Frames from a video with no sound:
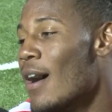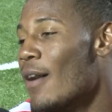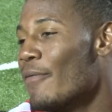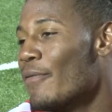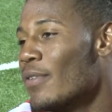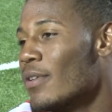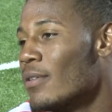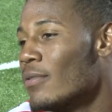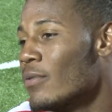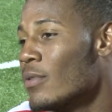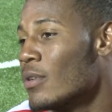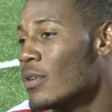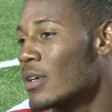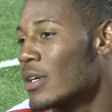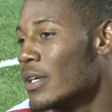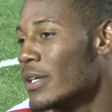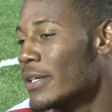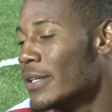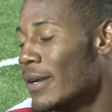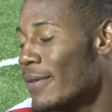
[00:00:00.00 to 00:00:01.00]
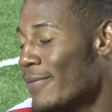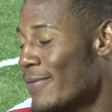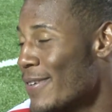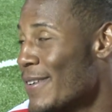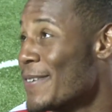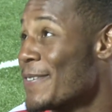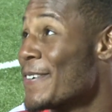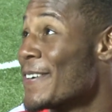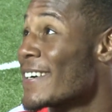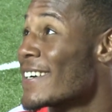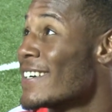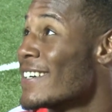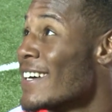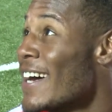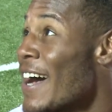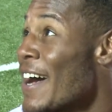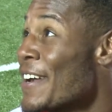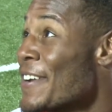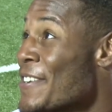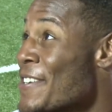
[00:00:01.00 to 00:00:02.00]
I'm feeling real good. I'm feeling real good.
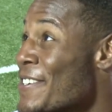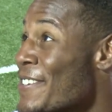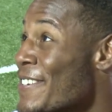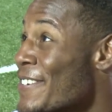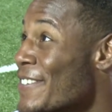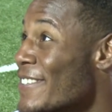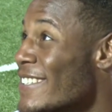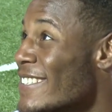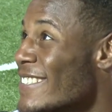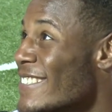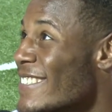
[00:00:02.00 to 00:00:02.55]
How are you doing?